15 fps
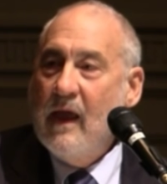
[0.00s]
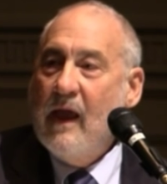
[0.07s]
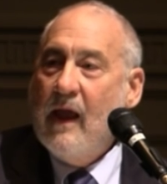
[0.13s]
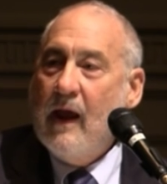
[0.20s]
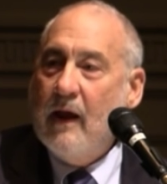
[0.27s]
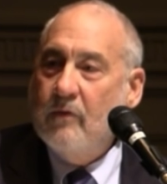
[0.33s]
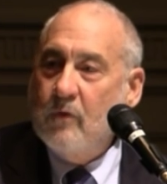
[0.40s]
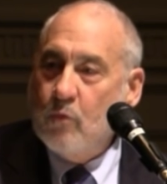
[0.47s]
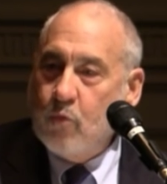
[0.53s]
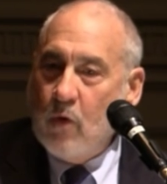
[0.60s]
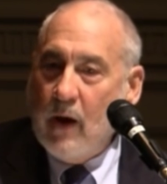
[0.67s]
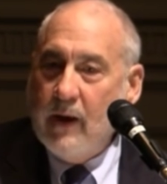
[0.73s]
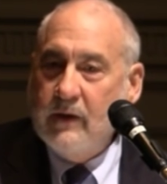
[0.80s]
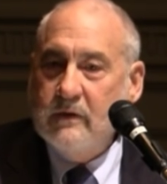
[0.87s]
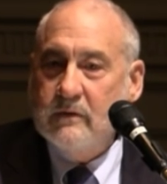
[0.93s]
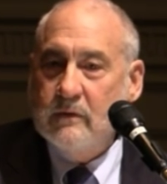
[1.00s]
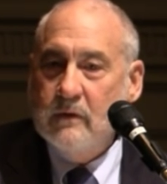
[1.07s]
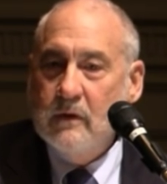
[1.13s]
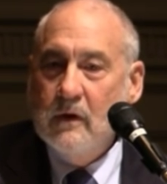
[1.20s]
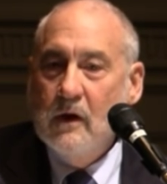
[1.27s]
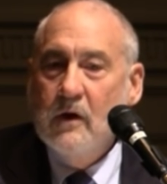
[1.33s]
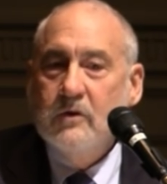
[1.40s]
had the right
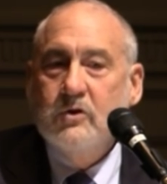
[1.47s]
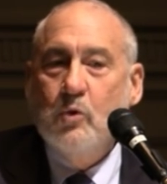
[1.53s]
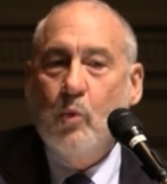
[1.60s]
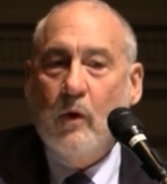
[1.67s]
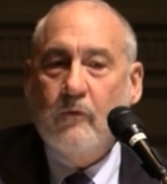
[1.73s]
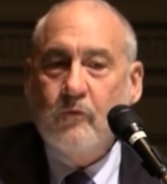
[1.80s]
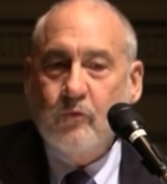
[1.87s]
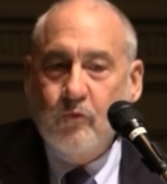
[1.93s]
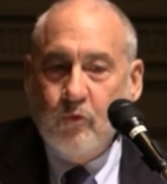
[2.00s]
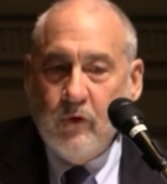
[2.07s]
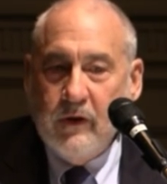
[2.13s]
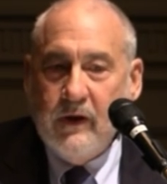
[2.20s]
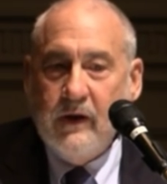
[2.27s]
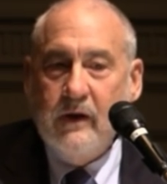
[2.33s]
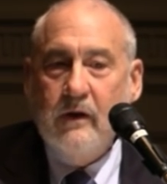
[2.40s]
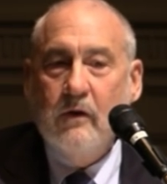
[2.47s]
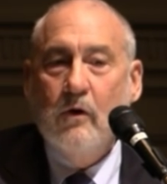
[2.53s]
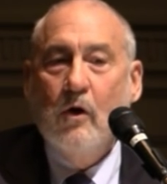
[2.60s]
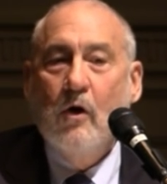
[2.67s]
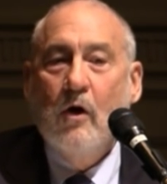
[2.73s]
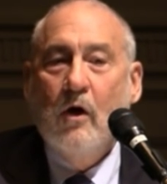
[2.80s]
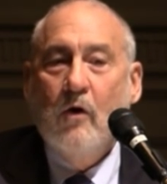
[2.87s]
to a free
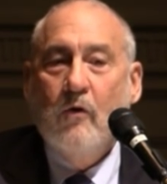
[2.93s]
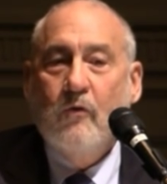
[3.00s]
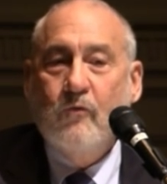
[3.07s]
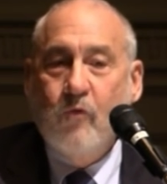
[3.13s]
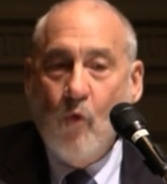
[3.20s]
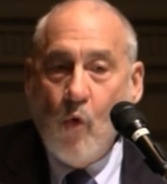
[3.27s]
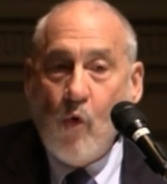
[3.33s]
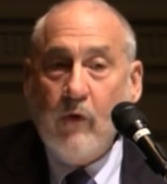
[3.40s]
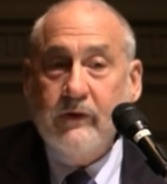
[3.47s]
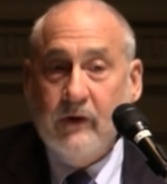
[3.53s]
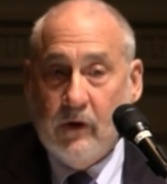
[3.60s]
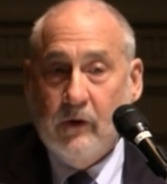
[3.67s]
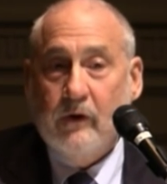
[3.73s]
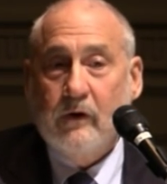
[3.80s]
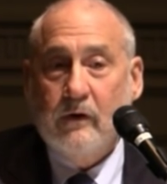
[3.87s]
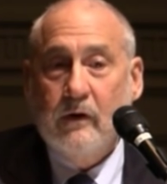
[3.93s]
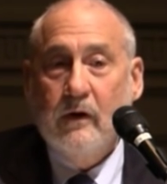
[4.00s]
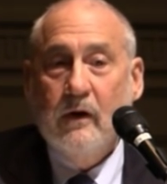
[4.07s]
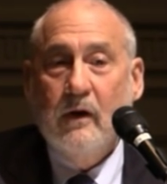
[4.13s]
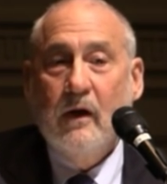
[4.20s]
four year